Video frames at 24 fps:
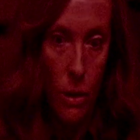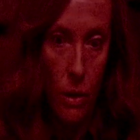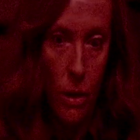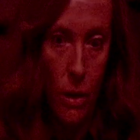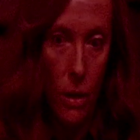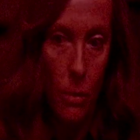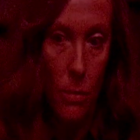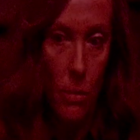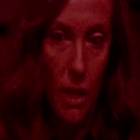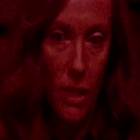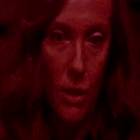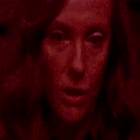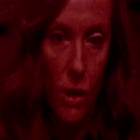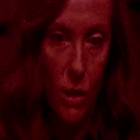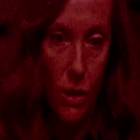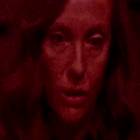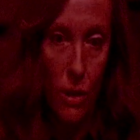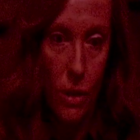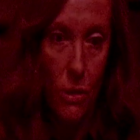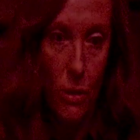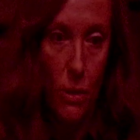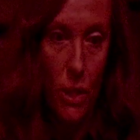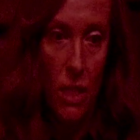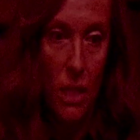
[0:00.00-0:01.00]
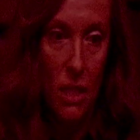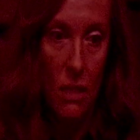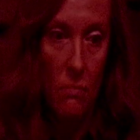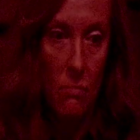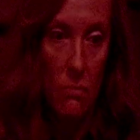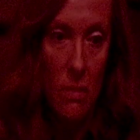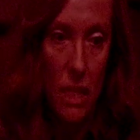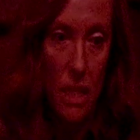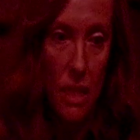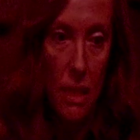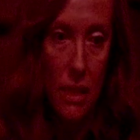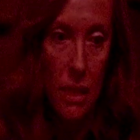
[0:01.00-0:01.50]
where they've always
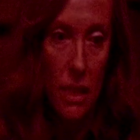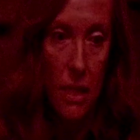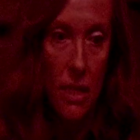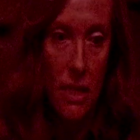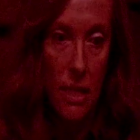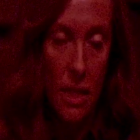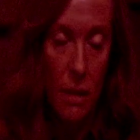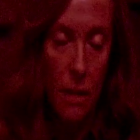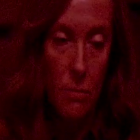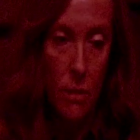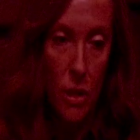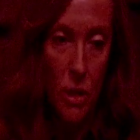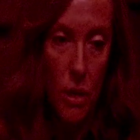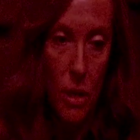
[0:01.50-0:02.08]
felt they